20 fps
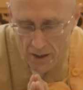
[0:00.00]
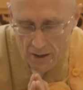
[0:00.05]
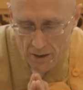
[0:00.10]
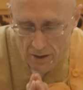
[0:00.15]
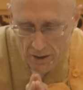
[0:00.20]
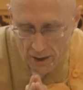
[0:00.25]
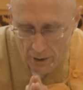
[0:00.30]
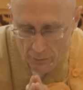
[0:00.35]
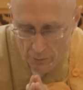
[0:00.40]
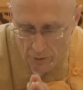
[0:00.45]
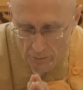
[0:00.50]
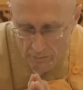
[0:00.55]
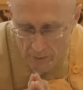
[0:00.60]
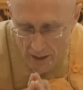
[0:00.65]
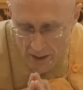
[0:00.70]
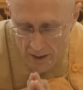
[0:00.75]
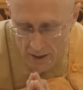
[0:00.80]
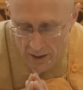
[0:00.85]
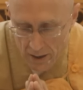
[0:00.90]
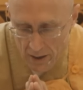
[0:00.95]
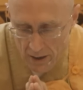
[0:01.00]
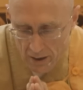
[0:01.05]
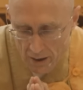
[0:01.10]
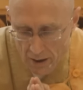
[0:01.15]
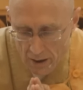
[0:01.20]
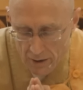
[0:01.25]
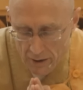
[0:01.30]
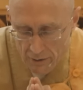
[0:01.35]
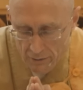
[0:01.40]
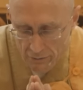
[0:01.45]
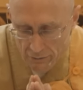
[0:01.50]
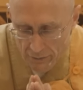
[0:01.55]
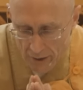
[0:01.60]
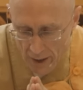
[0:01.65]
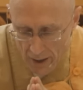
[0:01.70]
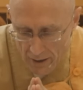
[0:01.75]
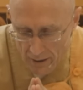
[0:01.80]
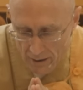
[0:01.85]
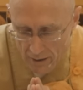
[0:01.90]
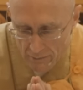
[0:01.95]
yet remaining
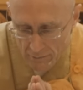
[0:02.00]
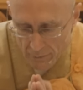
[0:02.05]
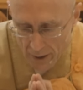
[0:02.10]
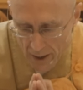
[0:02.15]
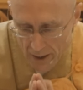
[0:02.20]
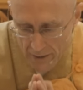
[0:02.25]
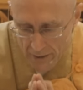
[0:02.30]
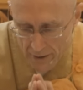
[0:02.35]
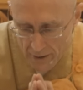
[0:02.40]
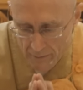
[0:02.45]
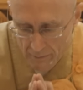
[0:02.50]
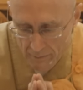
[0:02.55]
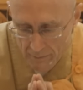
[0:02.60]
undefiled by them.